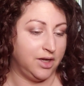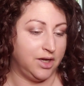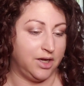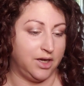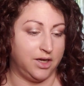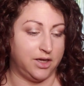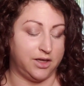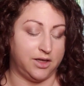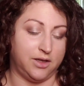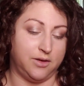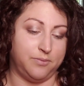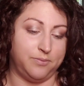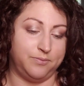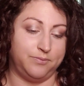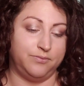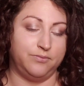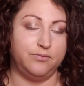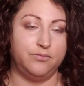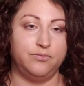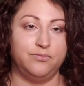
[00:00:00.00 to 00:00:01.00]

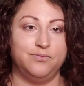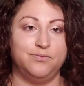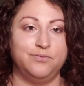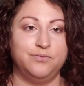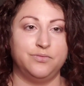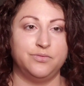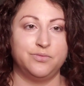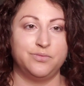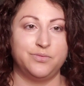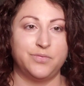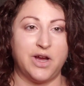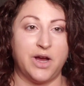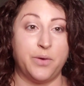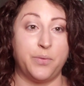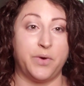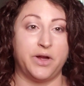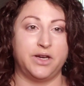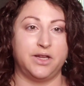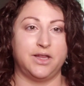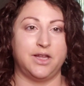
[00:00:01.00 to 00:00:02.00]
I
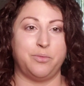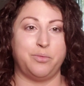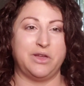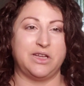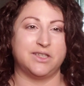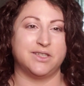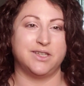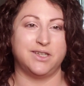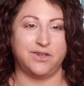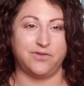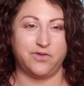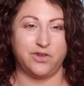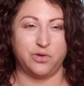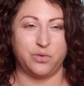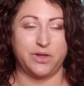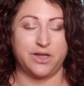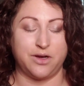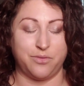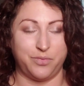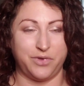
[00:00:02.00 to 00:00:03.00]
wanted that big city feel
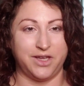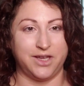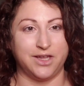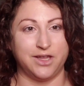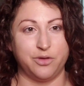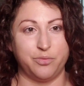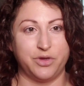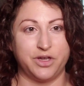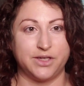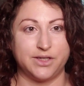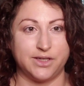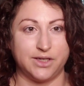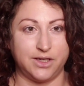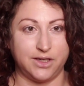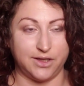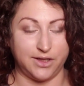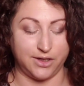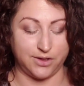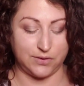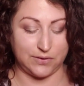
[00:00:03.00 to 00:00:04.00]
without being in the big city,
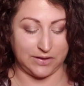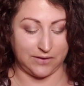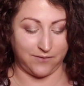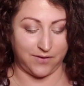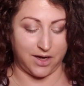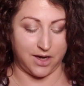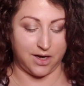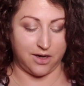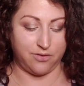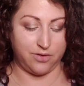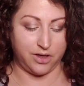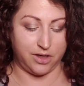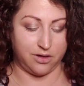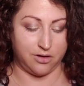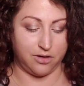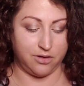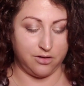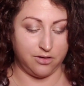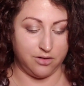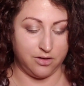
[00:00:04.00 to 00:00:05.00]
and that's what I got out
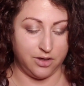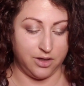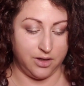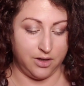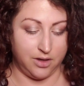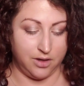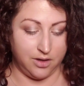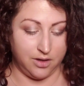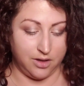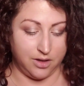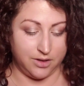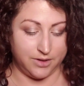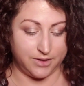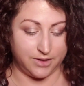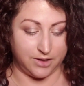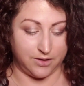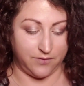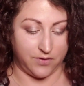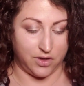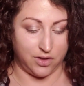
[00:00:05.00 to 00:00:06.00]
here. So I
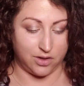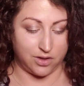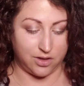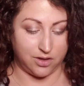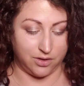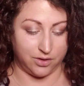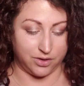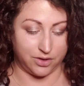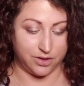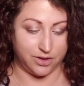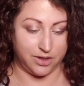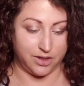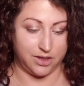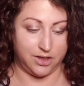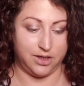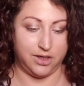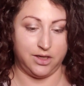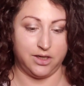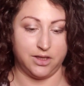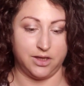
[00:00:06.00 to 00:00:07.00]
have all the culture that I
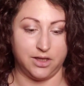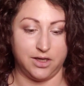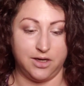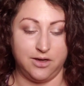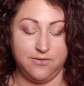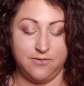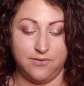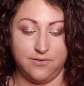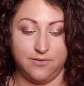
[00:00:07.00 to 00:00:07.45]
need in life.